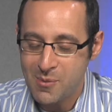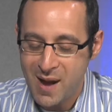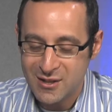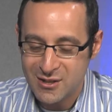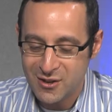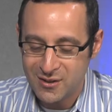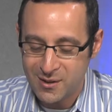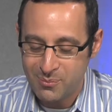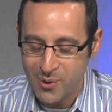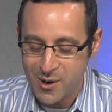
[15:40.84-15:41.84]
back to the
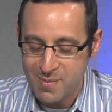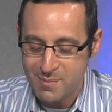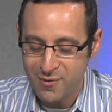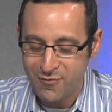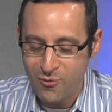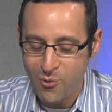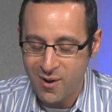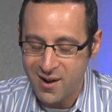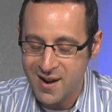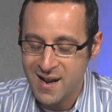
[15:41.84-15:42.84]
point you made
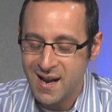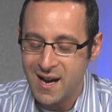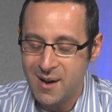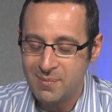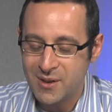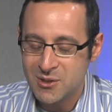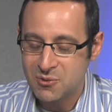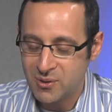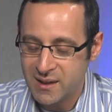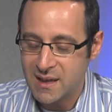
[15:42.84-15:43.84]
before, there's this
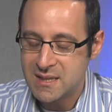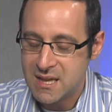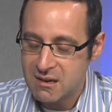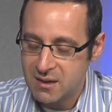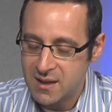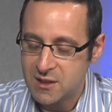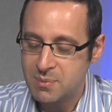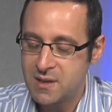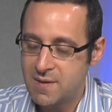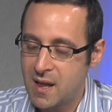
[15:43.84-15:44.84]
really nice theory that's been
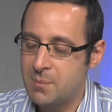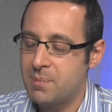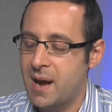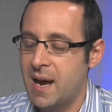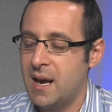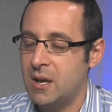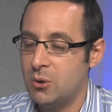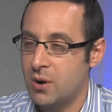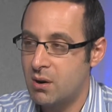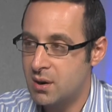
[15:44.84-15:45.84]
developed by
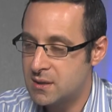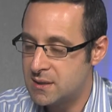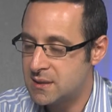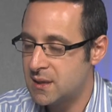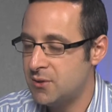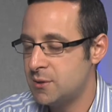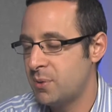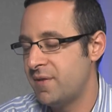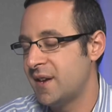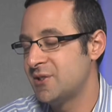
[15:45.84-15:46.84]
Laura Carstensen, who's a
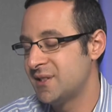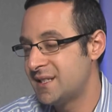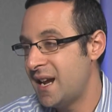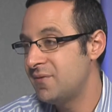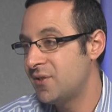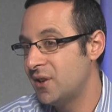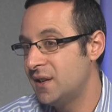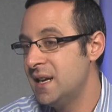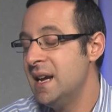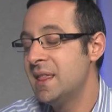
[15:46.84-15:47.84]
professor at Stanford,
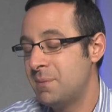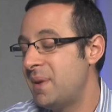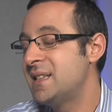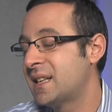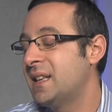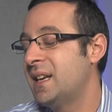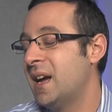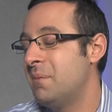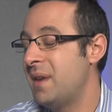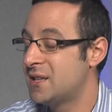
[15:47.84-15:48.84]
that basically
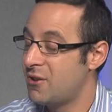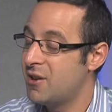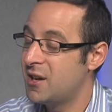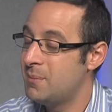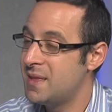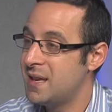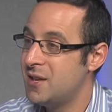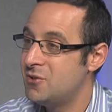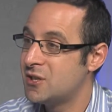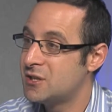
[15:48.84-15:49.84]
makes the argument that
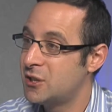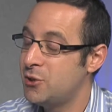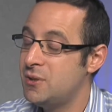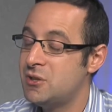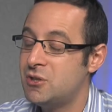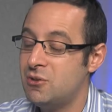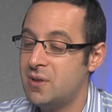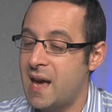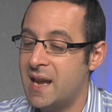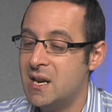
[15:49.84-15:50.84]
you just alluded to,
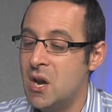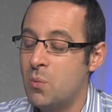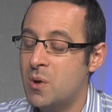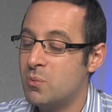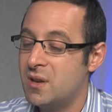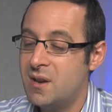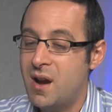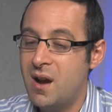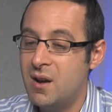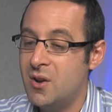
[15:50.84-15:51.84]
that when we're
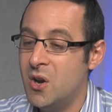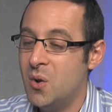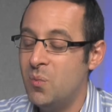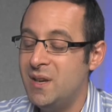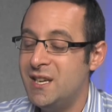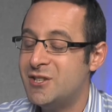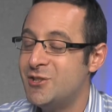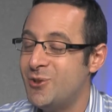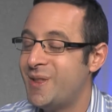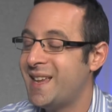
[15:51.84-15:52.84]
young, we need to
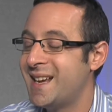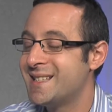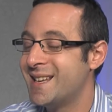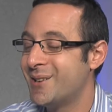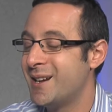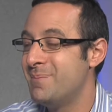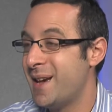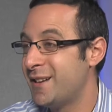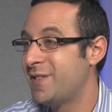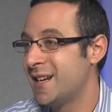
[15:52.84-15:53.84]
do things that are going to
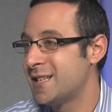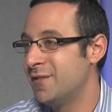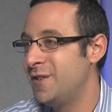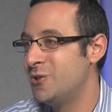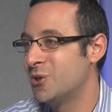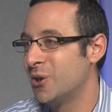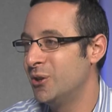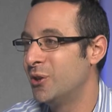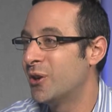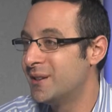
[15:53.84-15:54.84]
benefit us in the future,
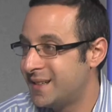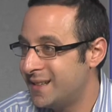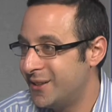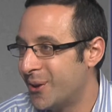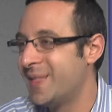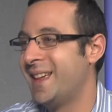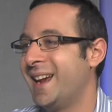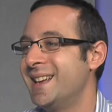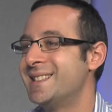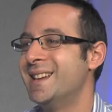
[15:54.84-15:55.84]
learn
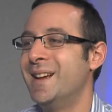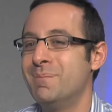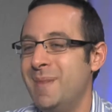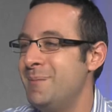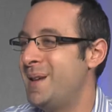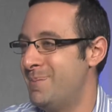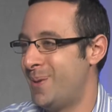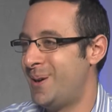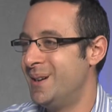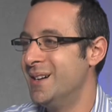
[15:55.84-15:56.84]
things, meet
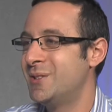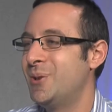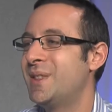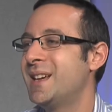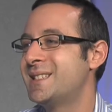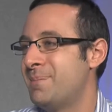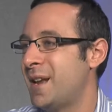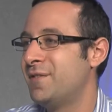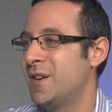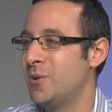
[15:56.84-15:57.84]
people, do things that
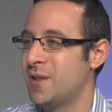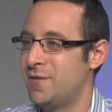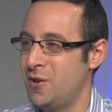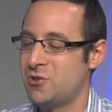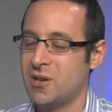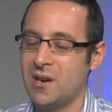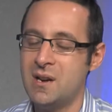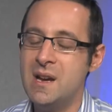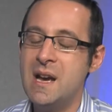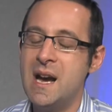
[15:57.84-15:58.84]
benefit you in the future,
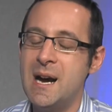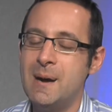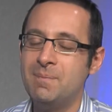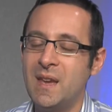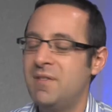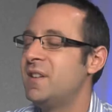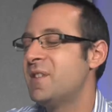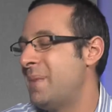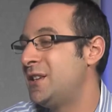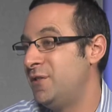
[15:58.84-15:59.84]
even if it
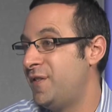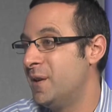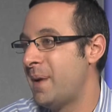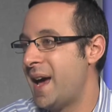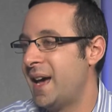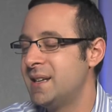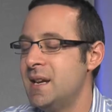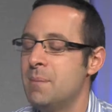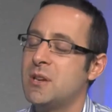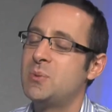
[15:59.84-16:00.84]
makes you feel bad.
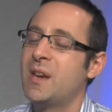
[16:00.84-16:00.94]
But as we